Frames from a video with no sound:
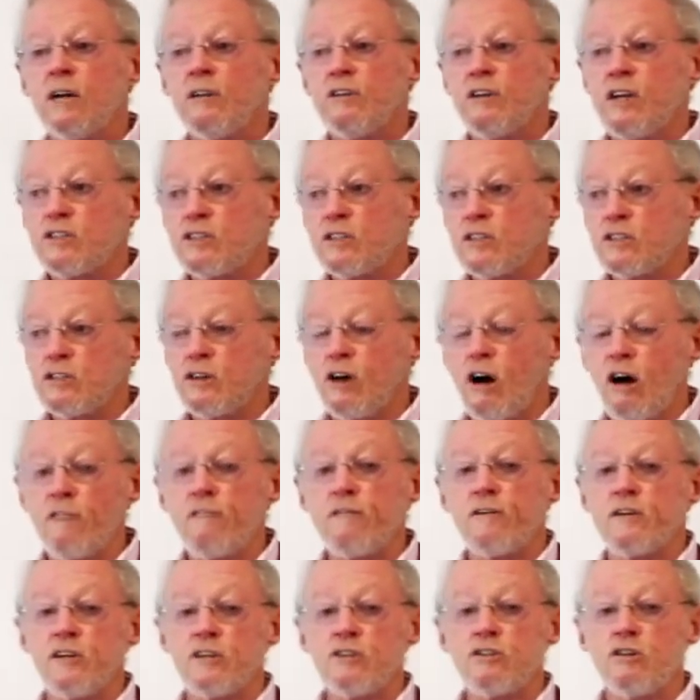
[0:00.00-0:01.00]
This is
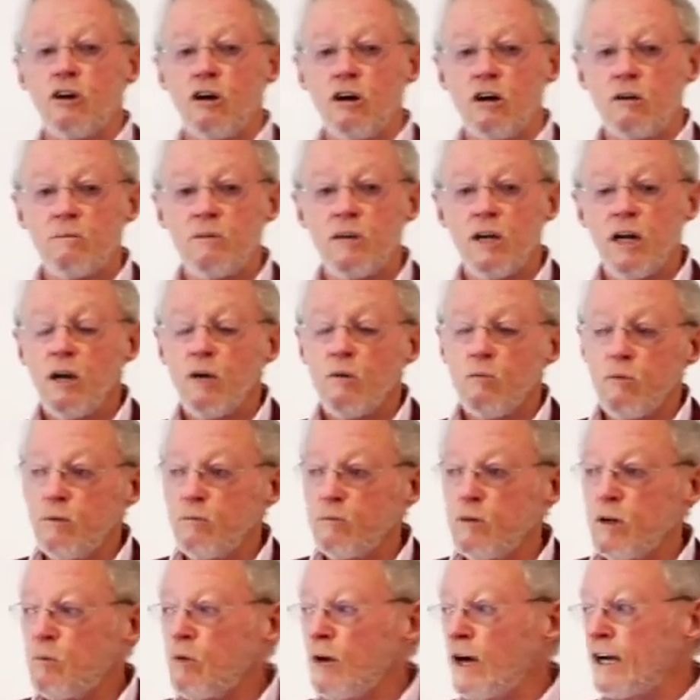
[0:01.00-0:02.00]
often a time
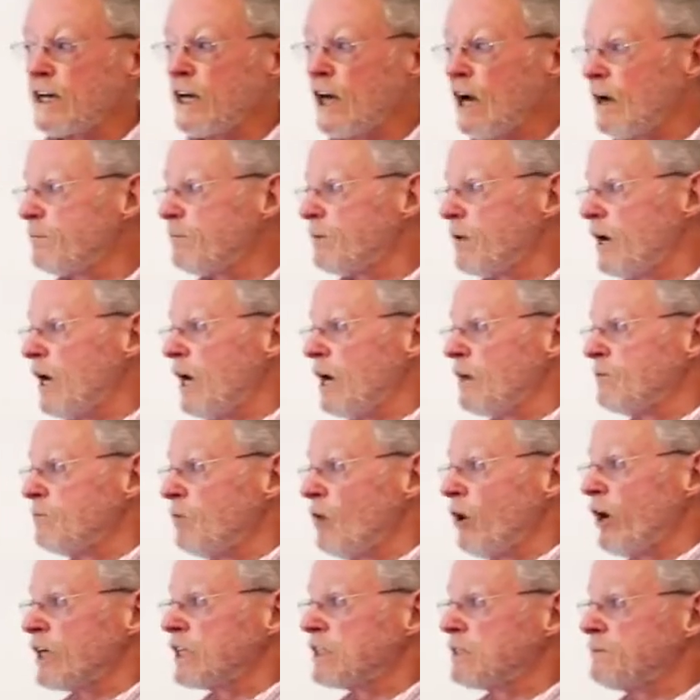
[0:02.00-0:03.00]
when we wake up. And
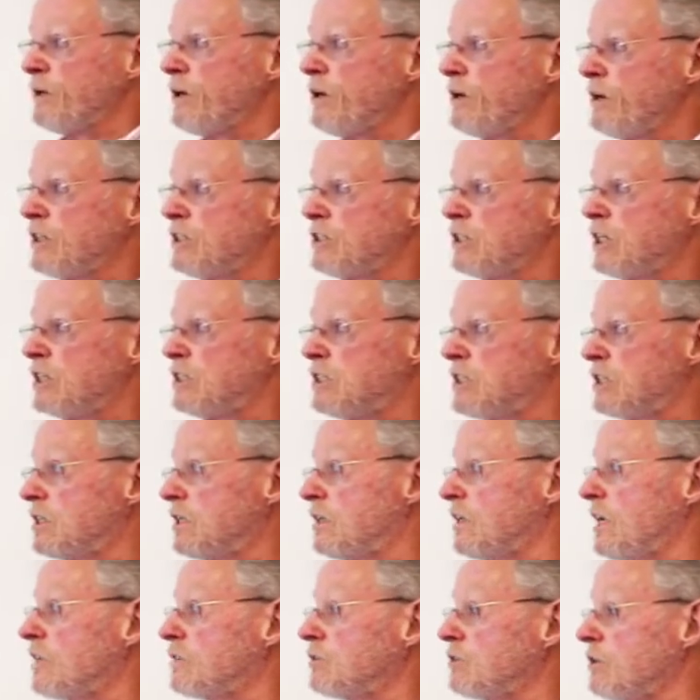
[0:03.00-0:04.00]
my experience is, as a
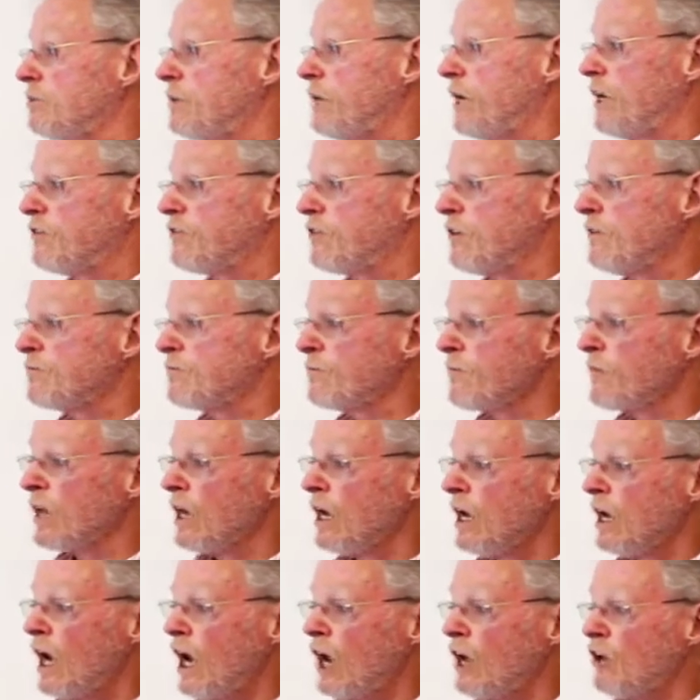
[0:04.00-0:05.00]

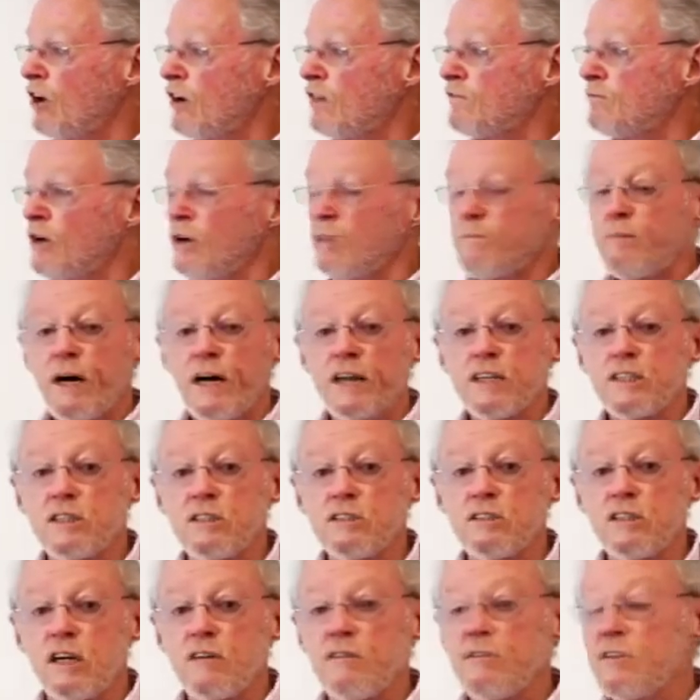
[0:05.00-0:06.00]
naturopath, a lot of my
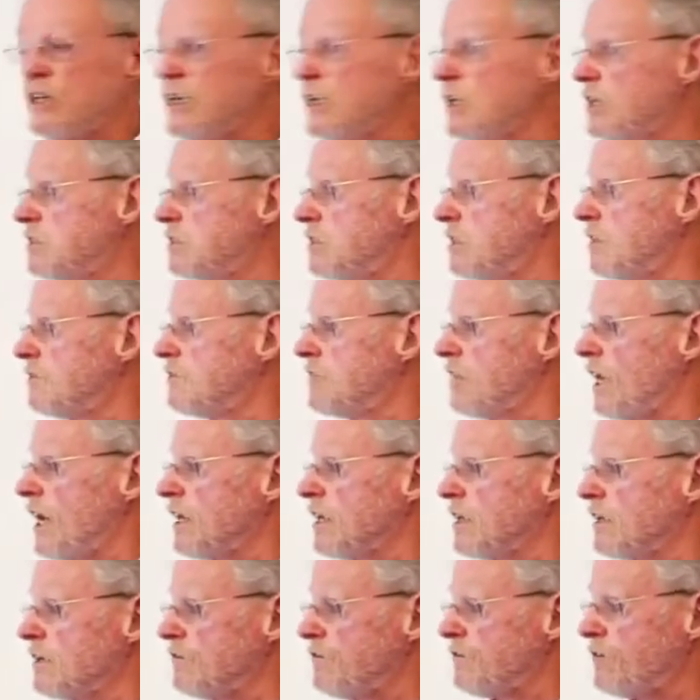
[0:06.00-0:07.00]
patients over the years that
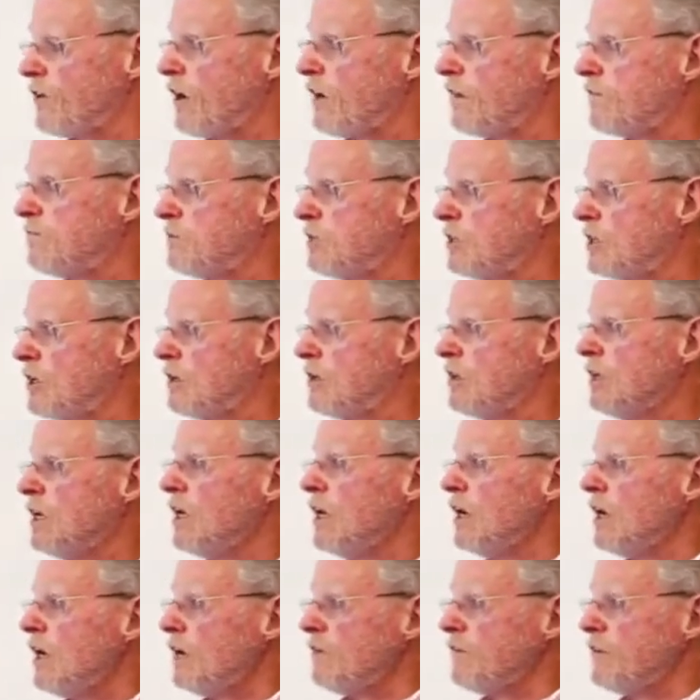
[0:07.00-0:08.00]
have taken 5
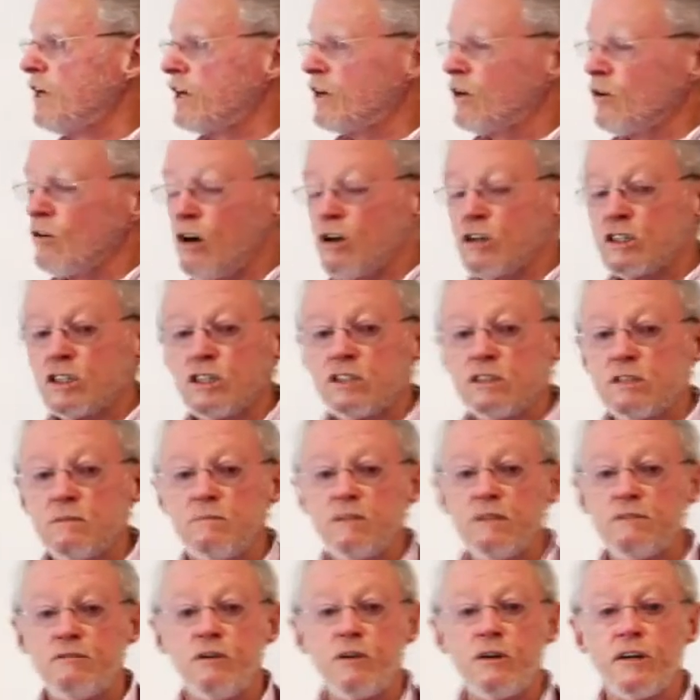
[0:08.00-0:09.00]
ml of liquid oxygen
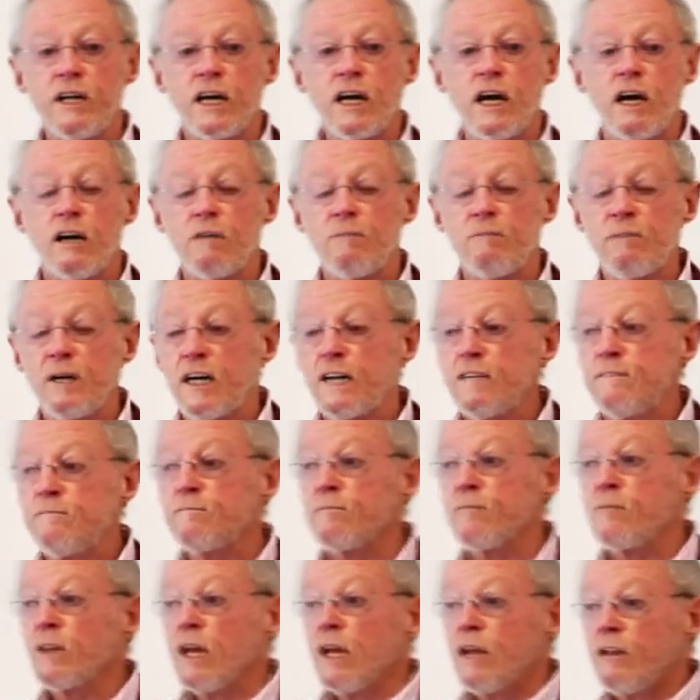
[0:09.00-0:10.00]
before they go to bed,
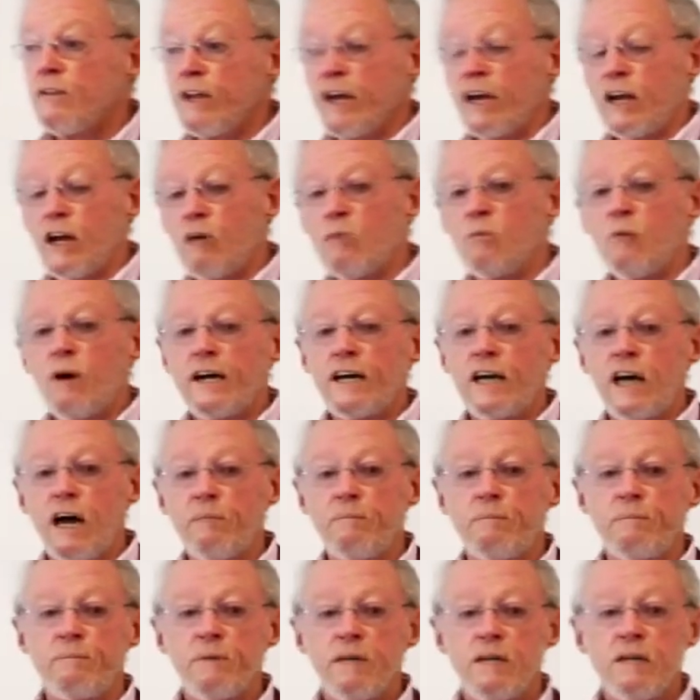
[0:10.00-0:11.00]
they don't wake
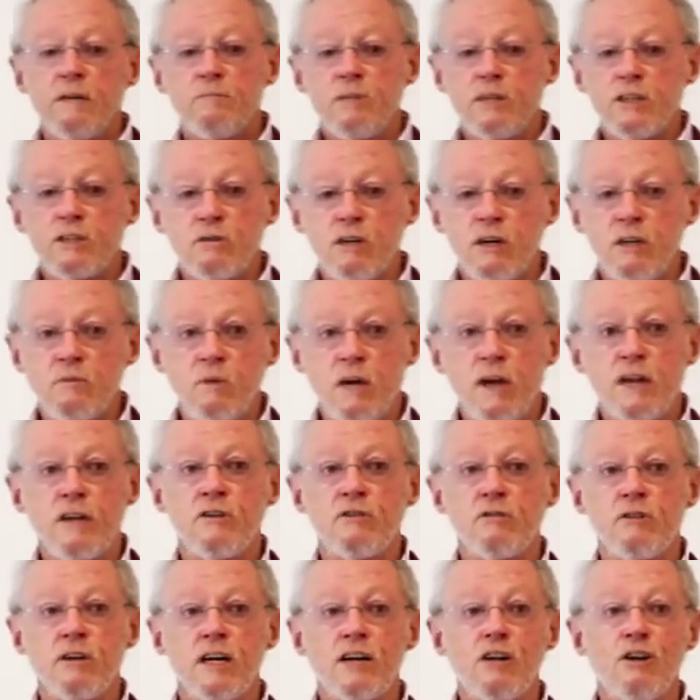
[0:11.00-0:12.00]
up between 1
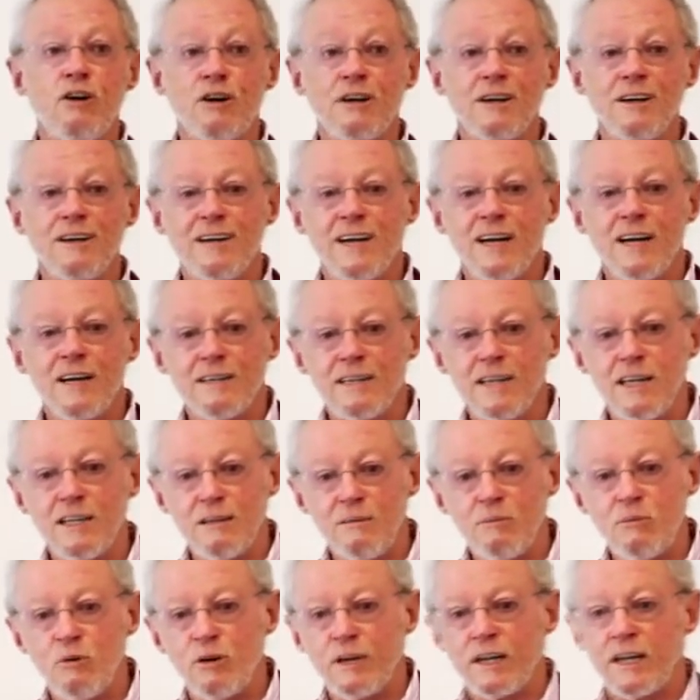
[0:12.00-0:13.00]
and 3 o'clock in
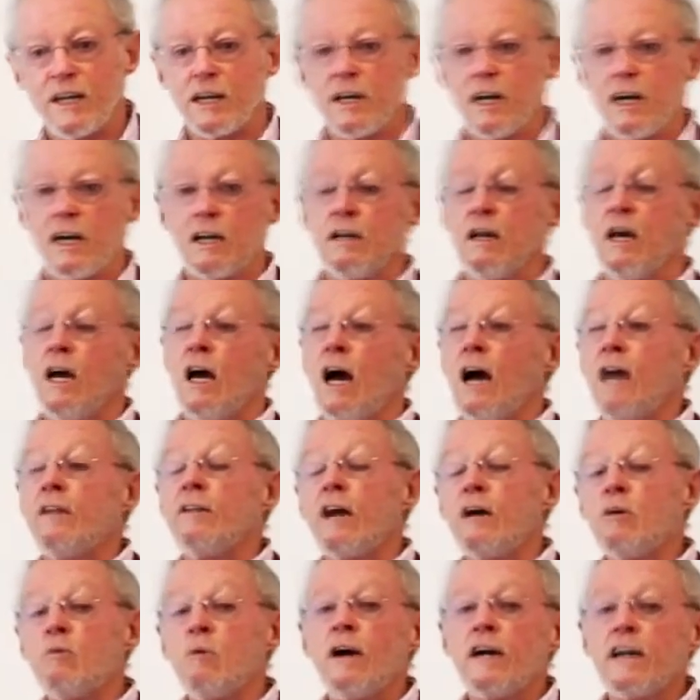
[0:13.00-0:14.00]
the morning again,
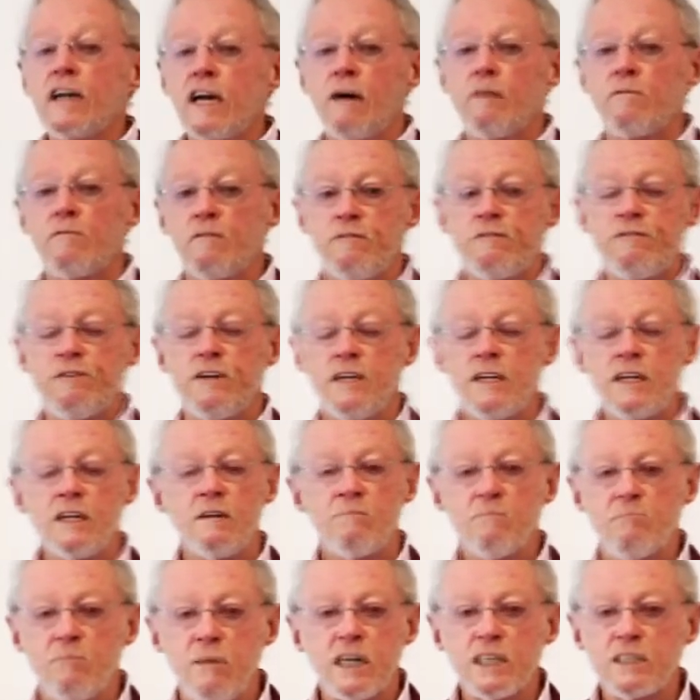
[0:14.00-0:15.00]
and they wake up
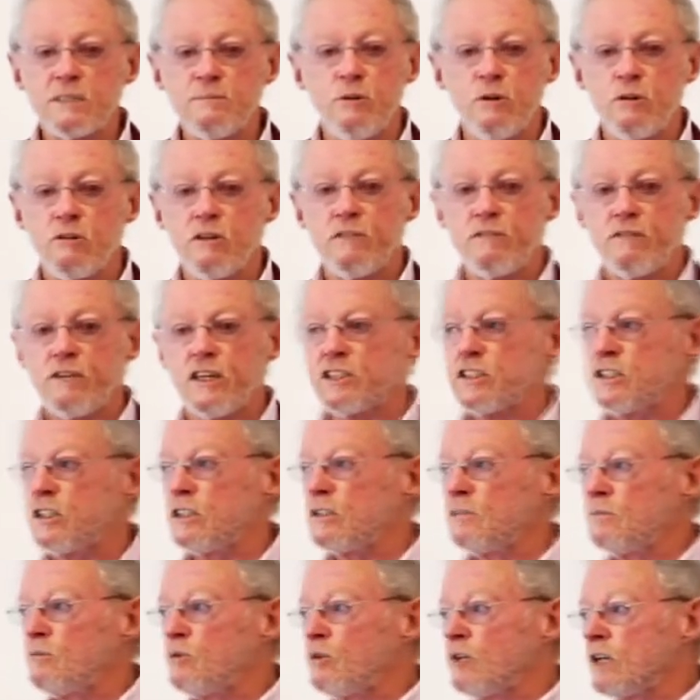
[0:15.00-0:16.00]
feeling much more refreshed
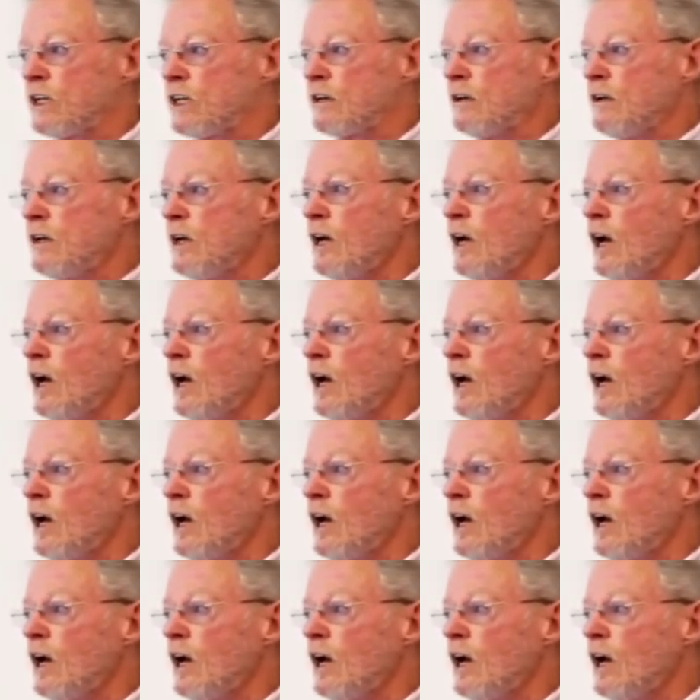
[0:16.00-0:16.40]
in the morning.